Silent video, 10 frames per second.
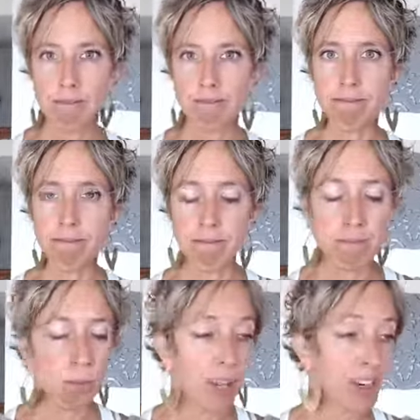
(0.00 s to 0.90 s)

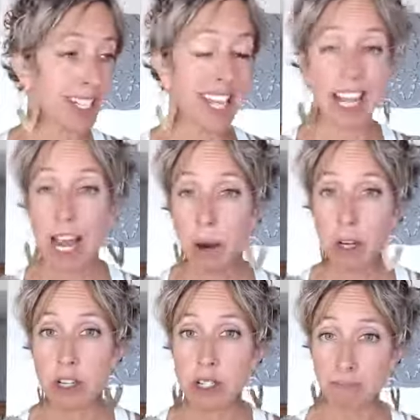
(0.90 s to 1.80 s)
whether it's 8
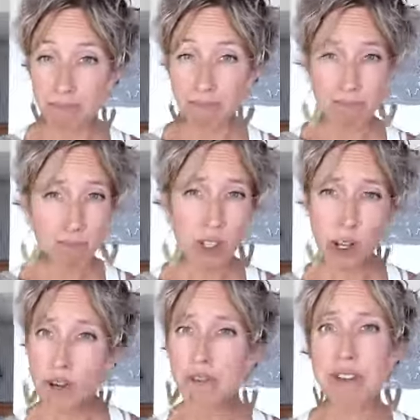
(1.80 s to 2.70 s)
hours
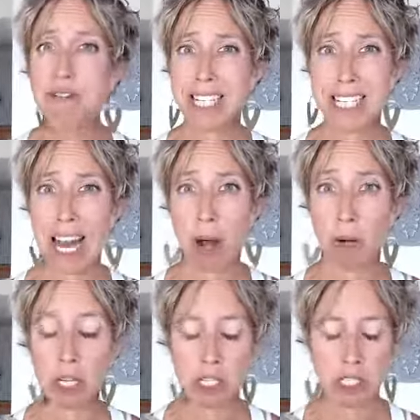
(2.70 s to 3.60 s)
or 15
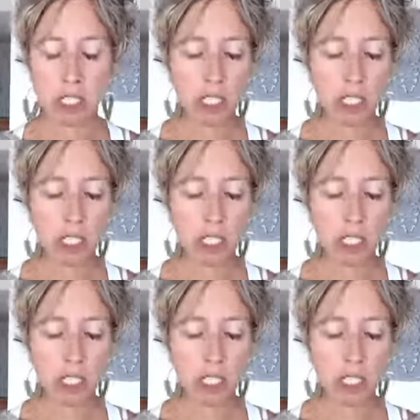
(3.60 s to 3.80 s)
hours.